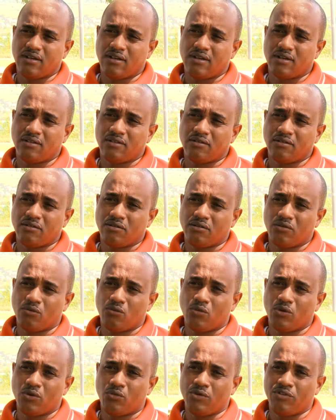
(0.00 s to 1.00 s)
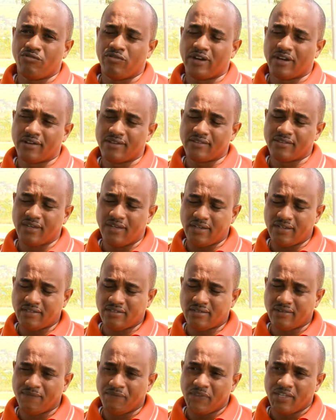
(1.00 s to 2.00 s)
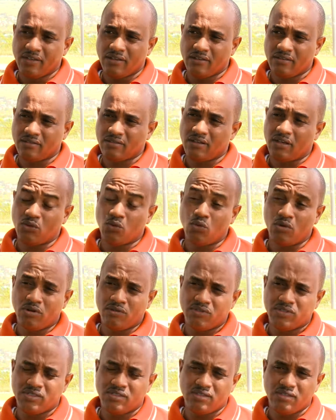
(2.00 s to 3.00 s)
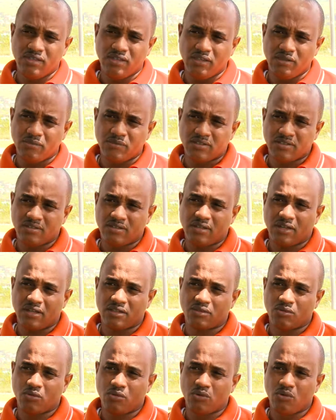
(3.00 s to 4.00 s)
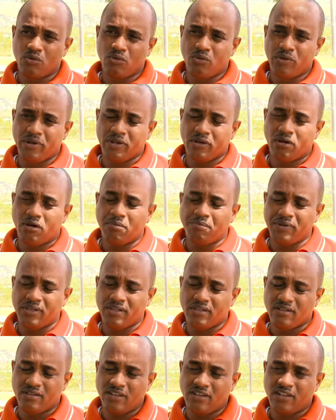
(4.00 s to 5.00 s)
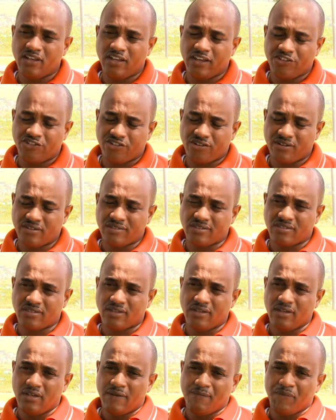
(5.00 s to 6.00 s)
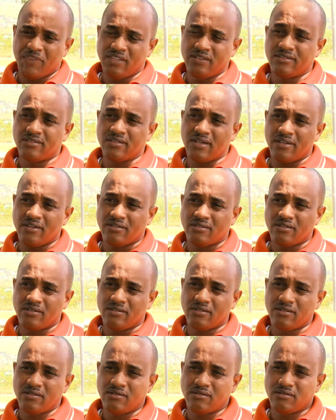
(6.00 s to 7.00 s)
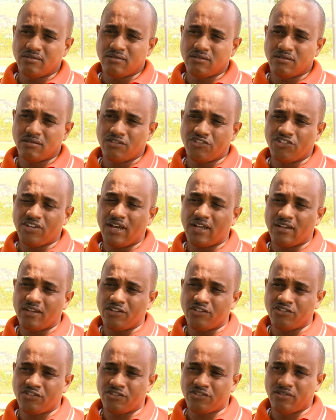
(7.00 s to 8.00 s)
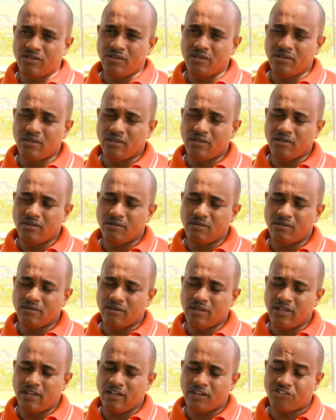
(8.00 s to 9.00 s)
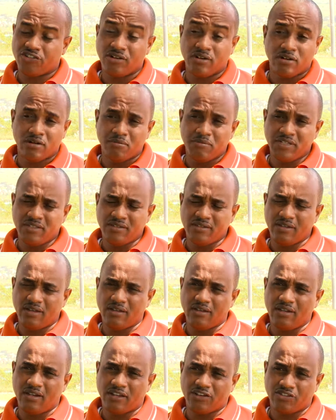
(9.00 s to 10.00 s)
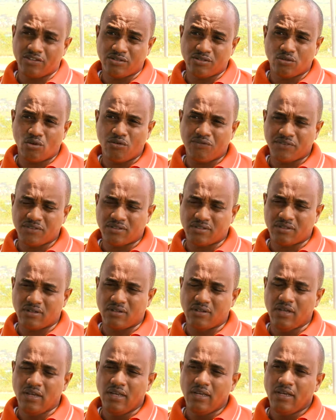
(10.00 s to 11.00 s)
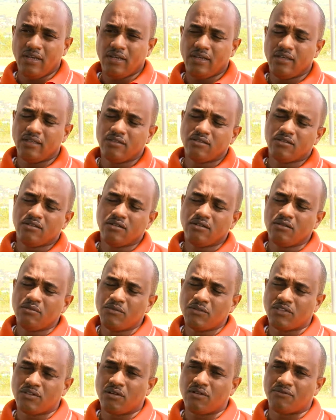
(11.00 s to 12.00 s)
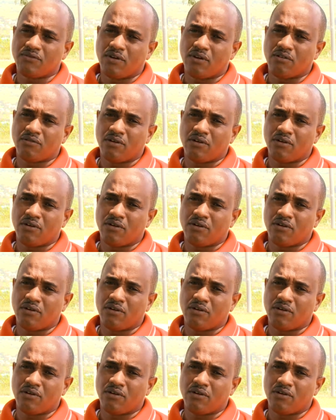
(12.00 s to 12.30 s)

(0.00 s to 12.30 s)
And what we recognize is that one of the teams that were going up in the elections decided to challenge the election committee and the elections officer in terms of